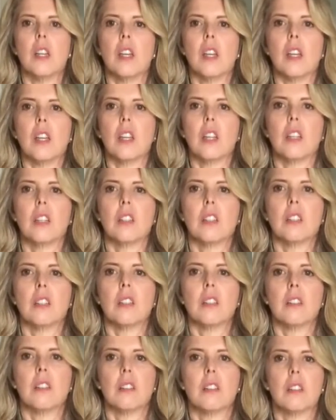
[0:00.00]
and
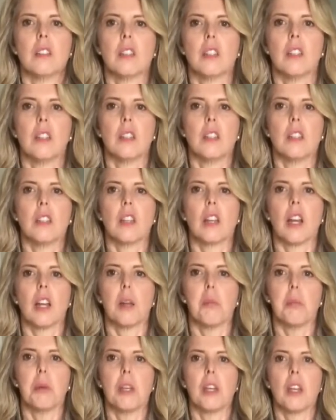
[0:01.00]

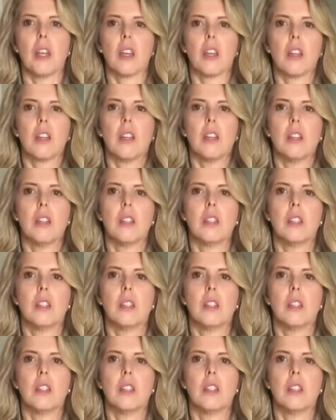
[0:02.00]
kind of big.